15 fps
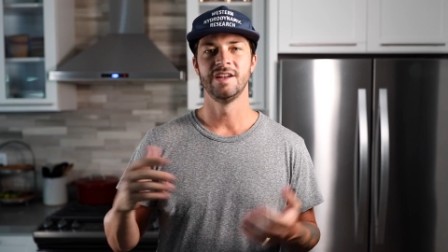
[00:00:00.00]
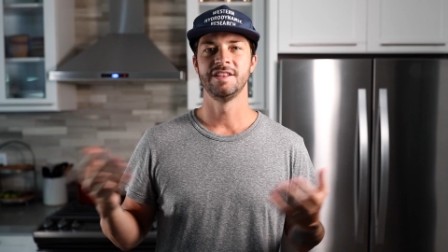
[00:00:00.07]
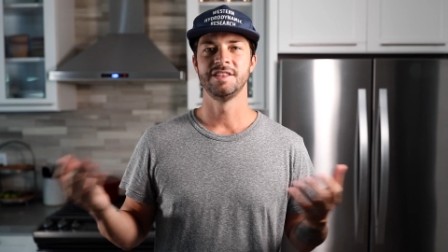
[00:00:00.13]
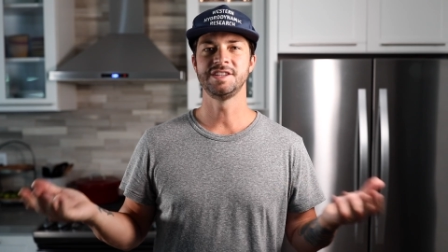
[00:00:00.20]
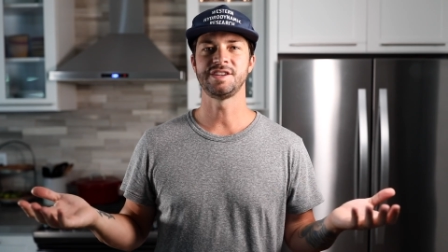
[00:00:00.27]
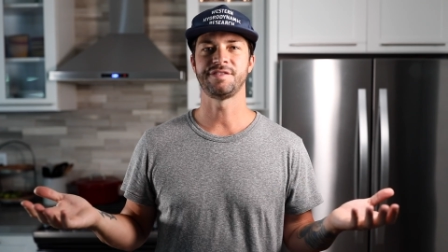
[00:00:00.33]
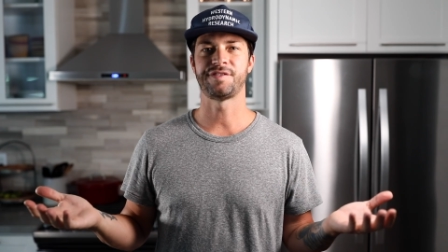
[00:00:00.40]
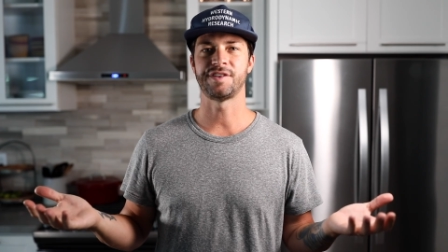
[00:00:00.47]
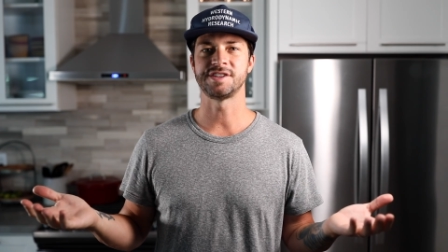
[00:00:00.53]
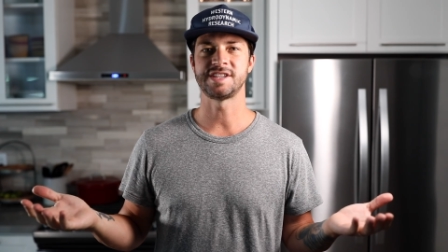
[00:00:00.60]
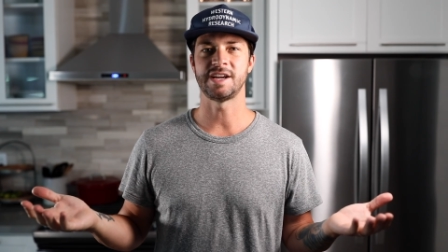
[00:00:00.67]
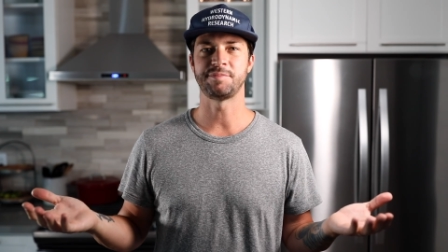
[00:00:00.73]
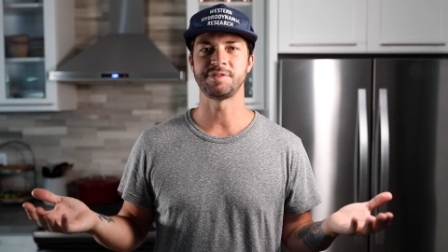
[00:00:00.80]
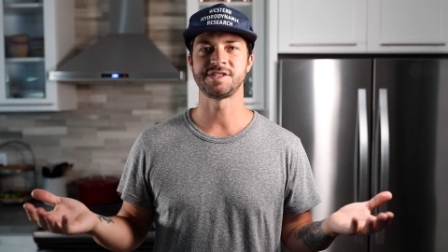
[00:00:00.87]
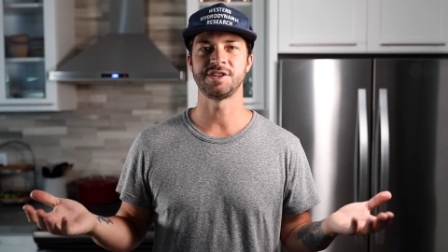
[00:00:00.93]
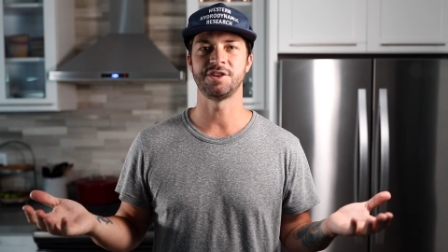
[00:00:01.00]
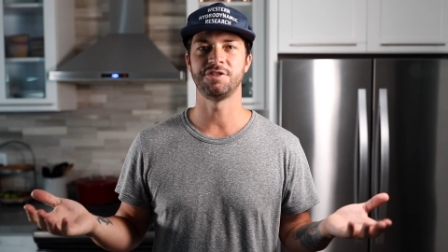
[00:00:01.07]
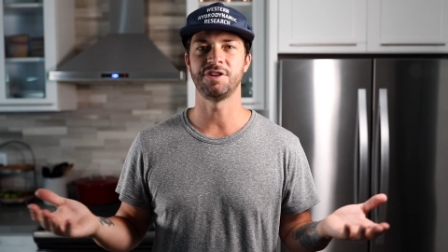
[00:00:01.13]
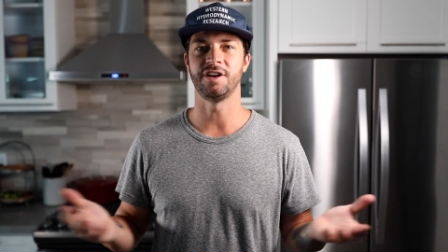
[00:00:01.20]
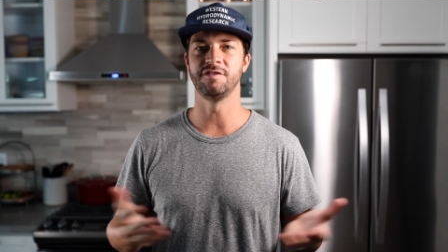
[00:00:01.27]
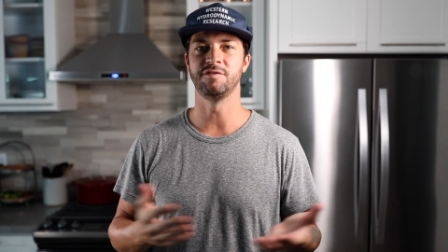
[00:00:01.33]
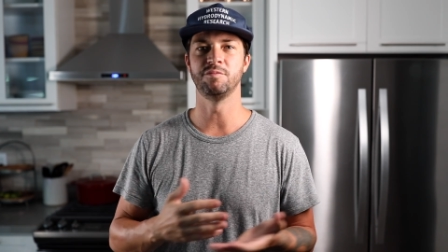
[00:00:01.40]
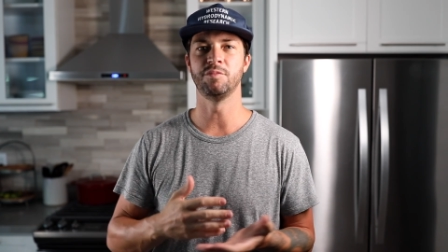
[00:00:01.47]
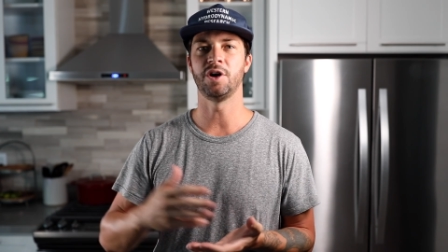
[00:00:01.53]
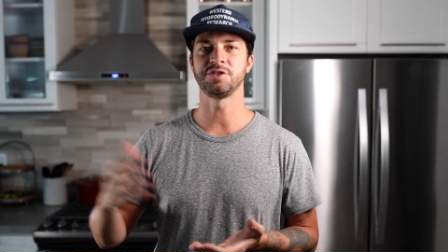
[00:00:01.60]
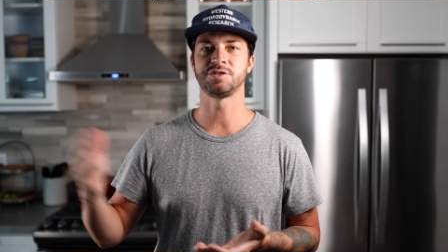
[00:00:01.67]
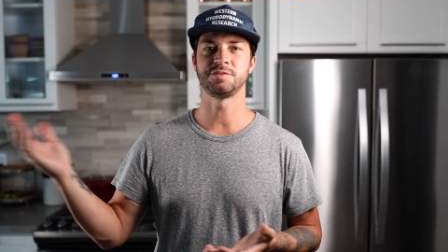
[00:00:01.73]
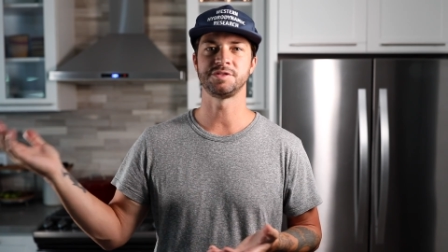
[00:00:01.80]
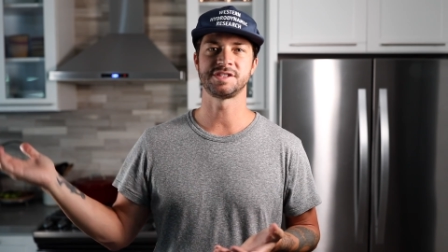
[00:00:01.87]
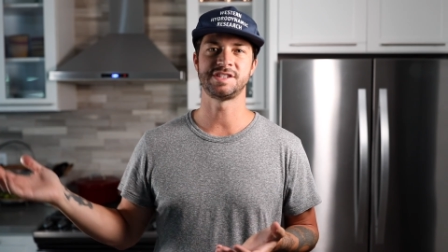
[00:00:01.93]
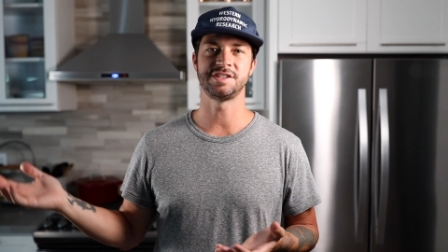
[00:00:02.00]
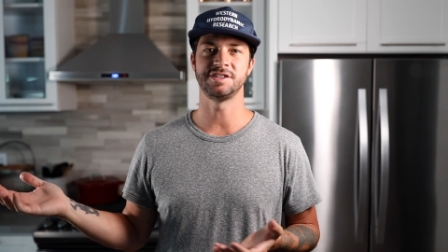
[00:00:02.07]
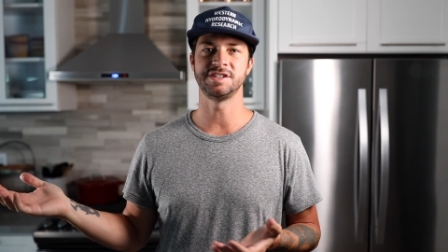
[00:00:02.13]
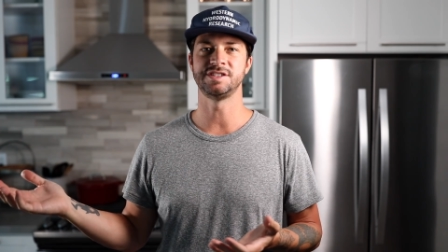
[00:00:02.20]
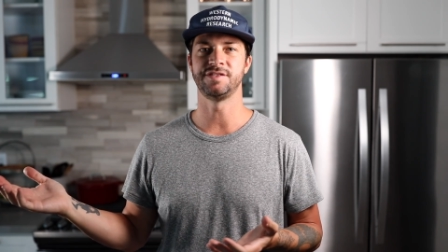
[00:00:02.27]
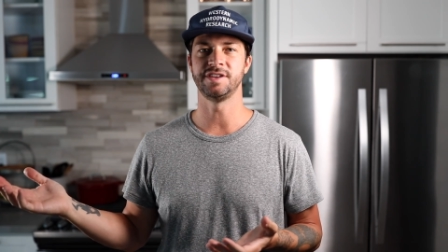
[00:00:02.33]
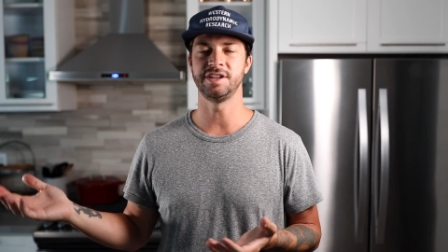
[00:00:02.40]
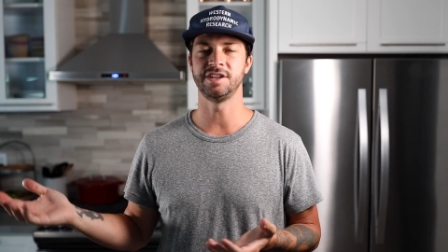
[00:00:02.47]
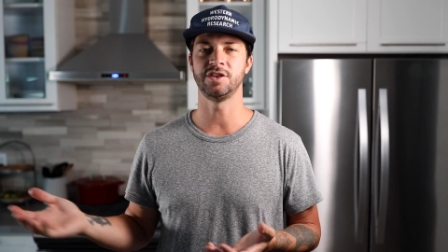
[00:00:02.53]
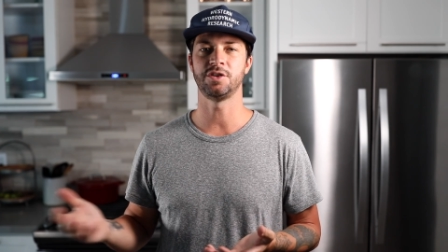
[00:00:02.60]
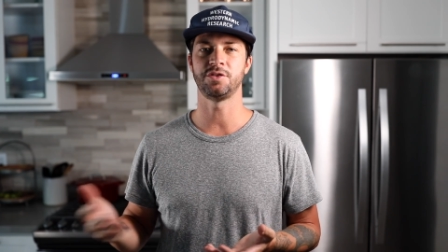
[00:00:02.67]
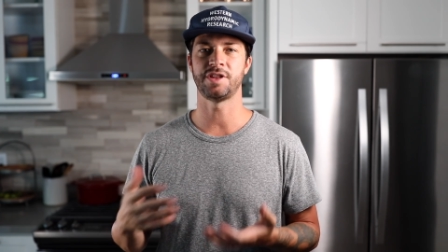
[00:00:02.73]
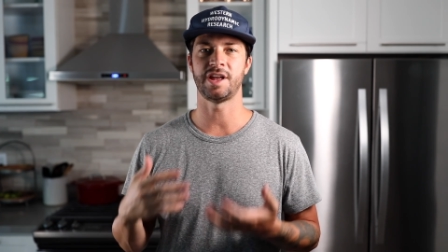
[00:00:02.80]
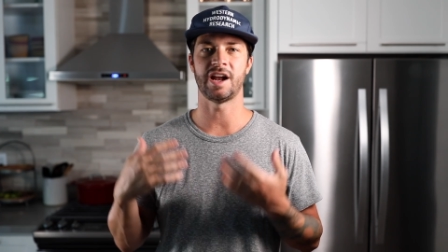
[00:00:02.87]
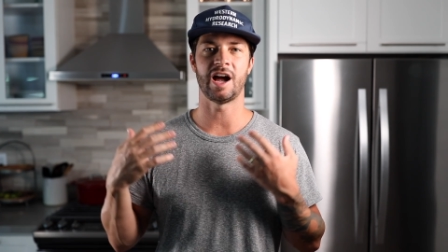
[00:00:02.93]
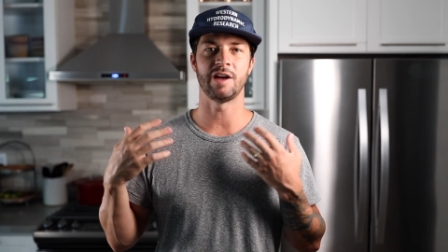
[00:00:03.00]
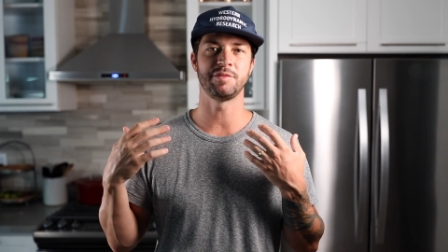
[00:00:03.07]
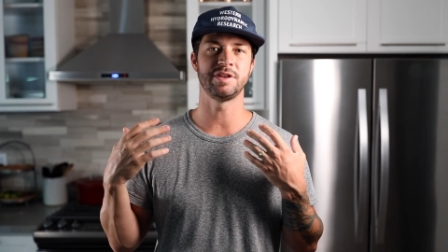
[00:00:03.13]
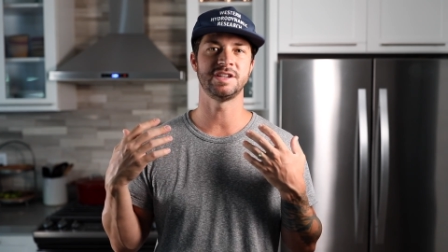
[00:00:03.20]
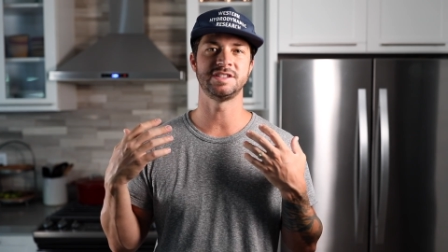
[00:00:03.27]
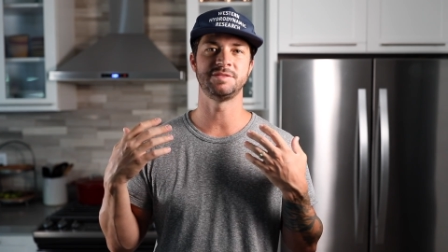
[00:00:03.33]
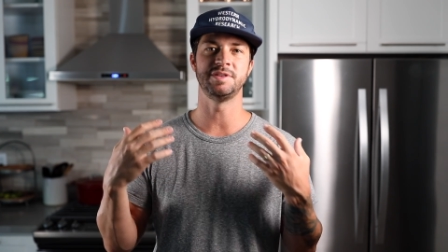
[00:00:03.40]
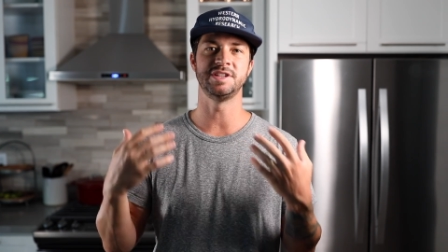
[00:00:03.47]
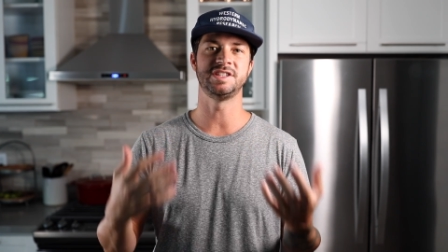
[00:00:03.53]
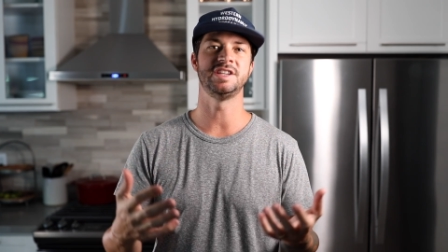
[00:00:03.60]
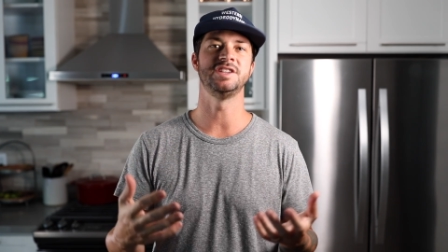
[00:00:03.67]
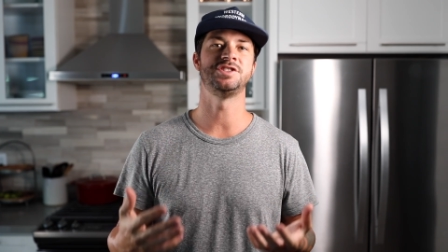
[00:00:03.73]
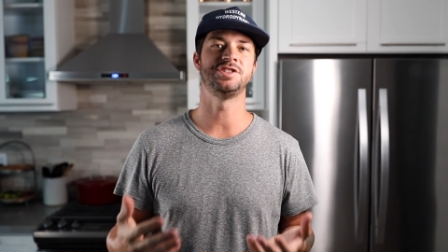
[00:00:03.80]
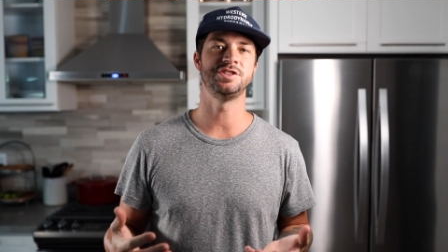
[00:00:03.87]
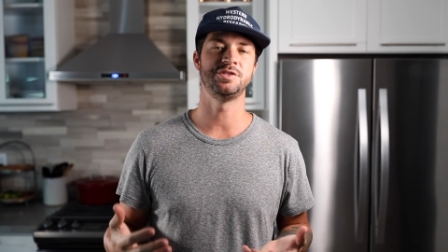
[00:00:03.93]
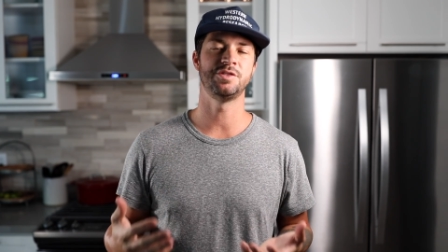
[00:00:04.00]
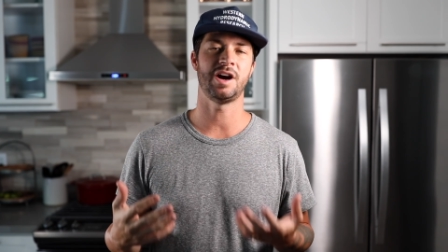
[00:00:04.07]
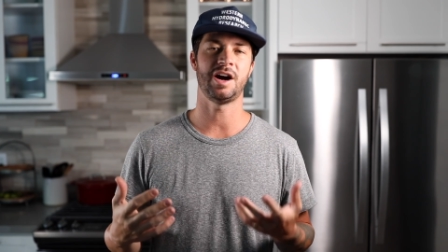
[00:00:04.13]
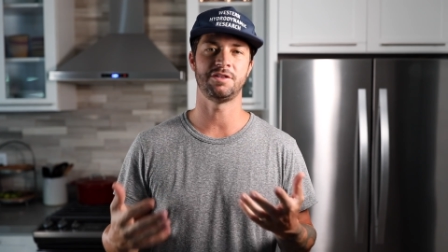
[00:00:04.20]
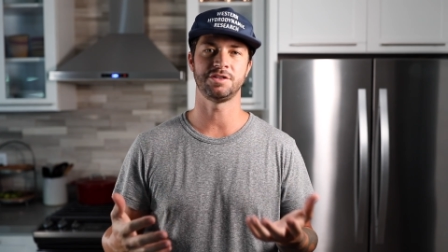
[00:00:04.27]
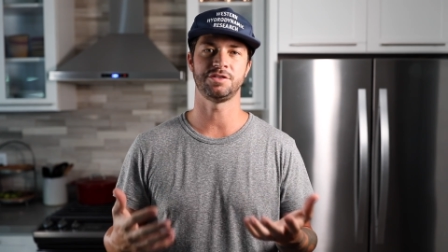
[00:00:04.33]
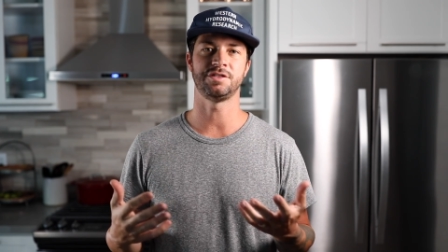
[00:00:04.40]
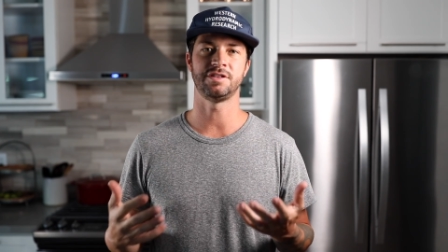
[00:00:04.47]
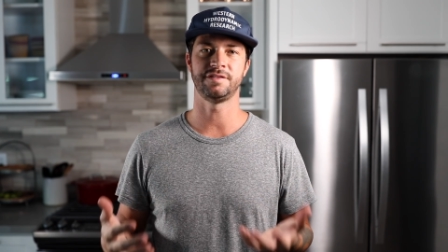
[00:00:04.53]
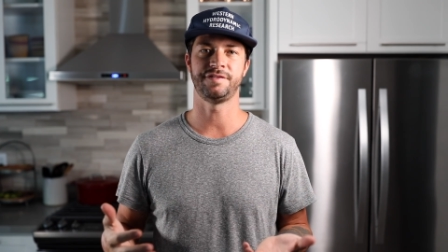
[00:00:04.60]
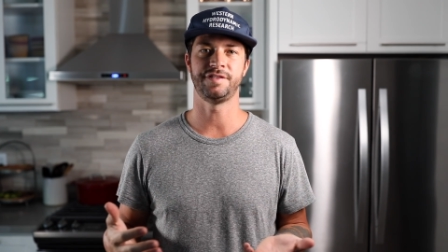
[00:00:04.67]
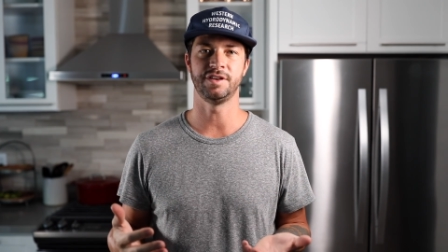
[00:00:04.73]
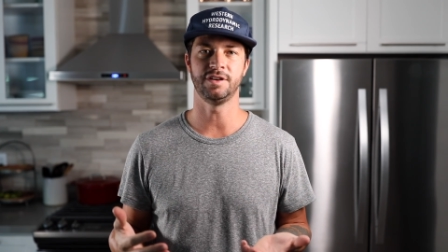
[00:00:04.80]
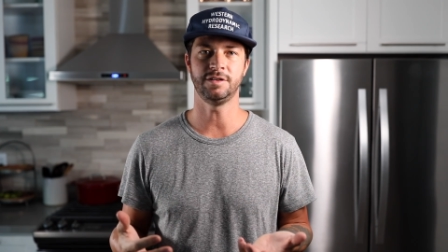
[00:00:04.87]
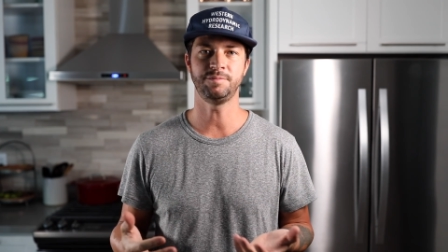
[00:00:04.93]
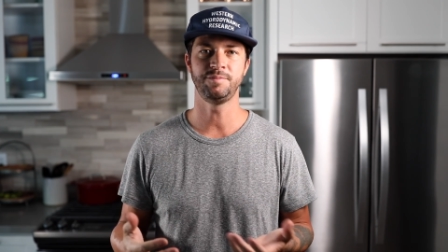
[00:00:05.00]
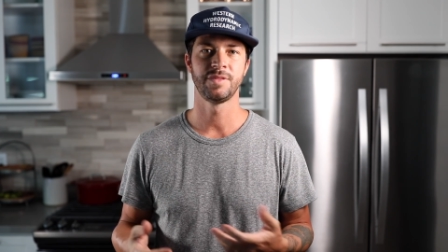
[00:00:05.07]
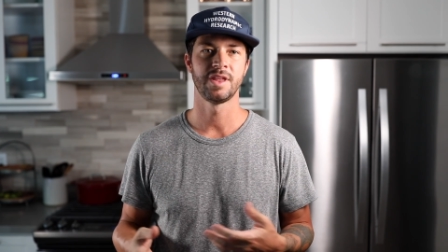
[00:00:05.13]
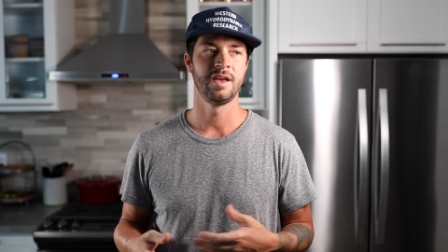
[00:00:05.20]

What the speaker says: This is the first episode of multiple series video that I'm gonna be teaching you how to learn film.